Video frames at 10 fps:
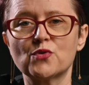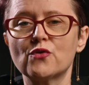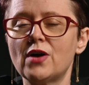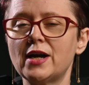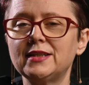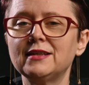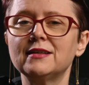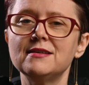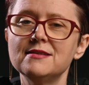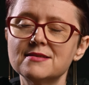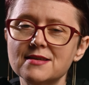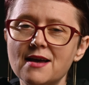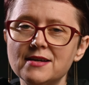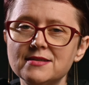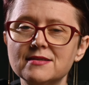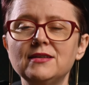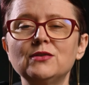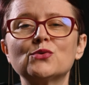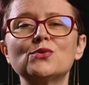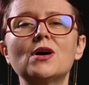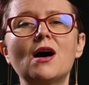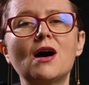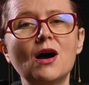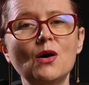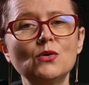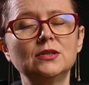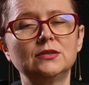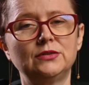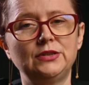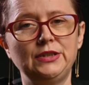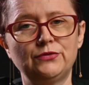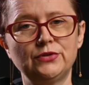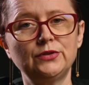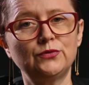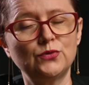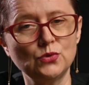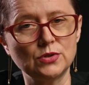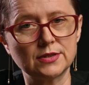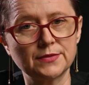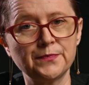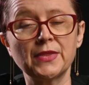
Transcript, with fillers: providing insights into how different foods